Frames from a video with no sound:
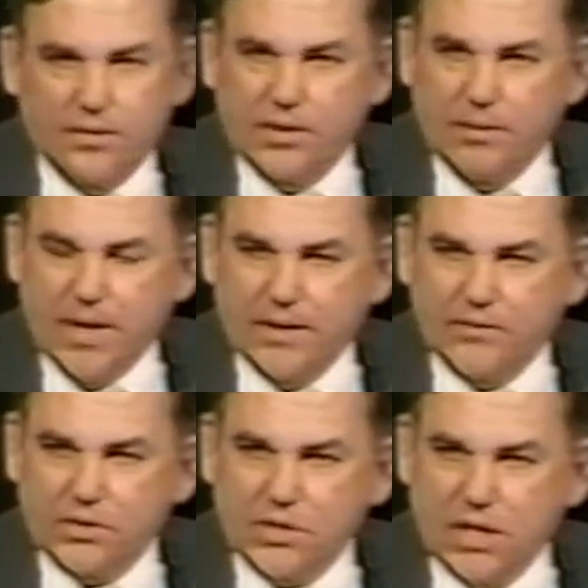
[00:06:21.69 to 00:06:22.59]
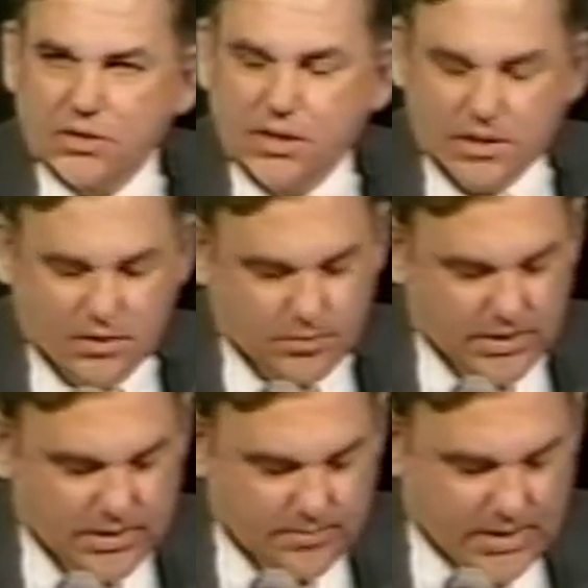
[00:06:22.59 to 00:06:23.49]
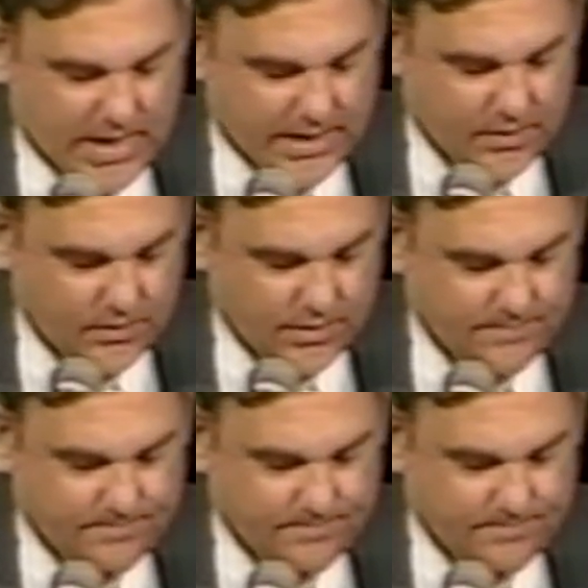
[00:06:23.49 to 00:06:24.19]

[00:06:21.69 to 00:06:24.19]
the amount of discussion that is being applied to it.